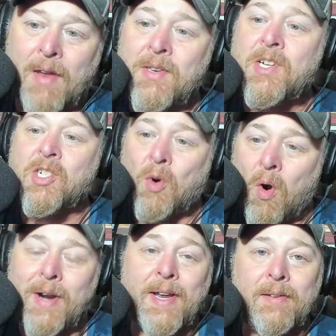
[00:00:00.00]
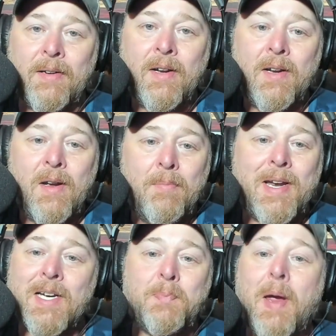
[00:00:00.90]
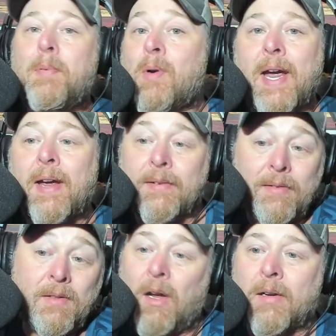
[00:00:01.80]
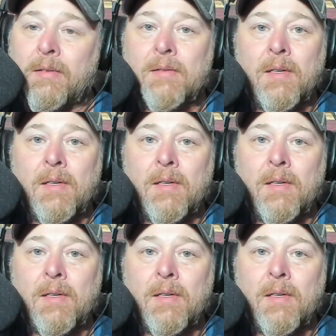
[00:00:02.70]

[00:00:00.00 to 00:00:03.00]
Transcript: destroyed it, because people can't look.